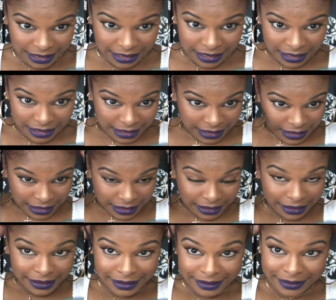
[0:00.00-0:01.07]

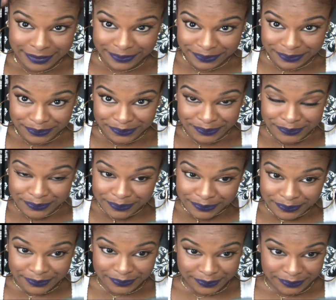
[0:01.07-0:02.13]

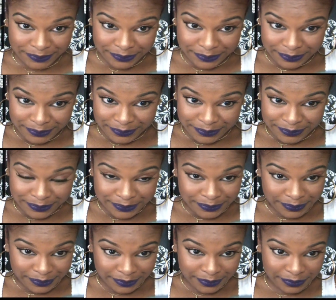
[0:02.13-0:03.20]

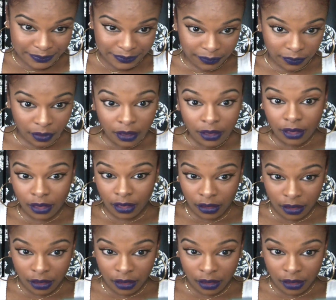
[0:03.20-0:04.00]
(silence)